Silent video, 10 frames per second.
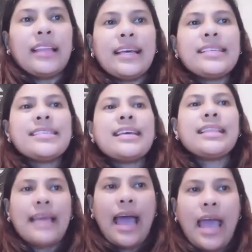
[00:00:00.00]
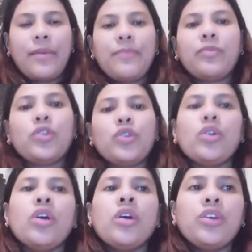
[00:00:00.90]
that's the time
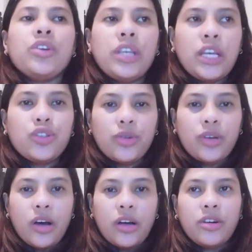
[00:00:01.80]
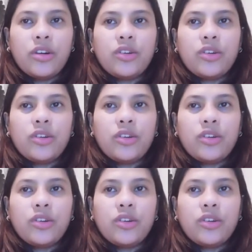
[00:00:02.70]
you need to gather